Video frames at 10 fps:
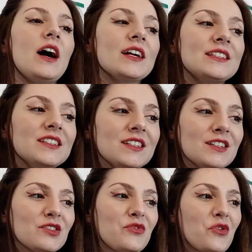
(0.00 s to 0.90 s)

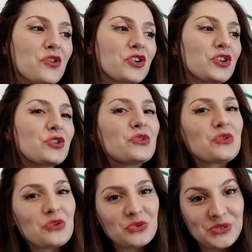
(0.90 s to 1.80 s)
ideal for
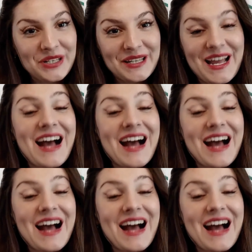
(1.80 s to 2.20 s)
cocooning